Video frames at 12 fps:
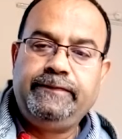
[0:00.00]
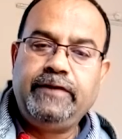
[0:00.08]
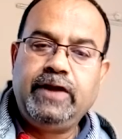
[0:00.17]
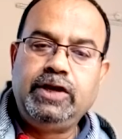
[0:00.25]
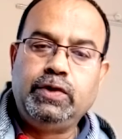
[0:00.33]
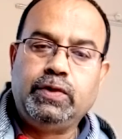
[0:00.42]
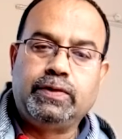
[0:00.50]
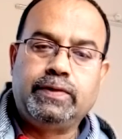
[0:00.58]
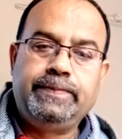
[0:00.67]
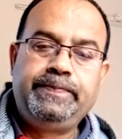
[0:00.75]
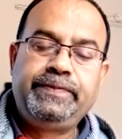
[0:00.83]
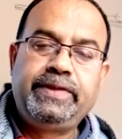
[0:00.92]
failure.
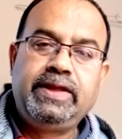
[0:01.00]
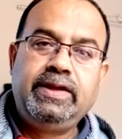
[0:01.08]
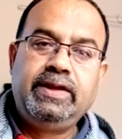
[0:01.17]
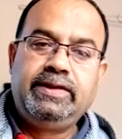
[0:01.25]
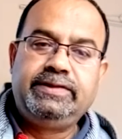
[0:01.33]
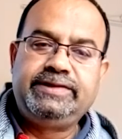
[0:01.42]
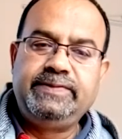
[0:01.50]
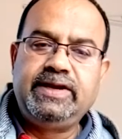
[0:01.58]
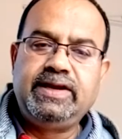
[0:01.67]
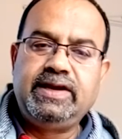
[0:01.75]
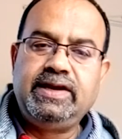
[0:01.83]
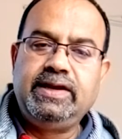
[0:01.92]

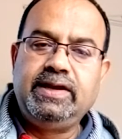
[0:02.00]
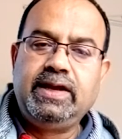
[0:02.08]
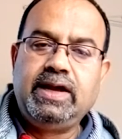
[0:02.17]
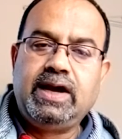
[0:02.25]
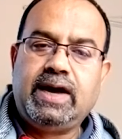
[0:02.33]
Similarly,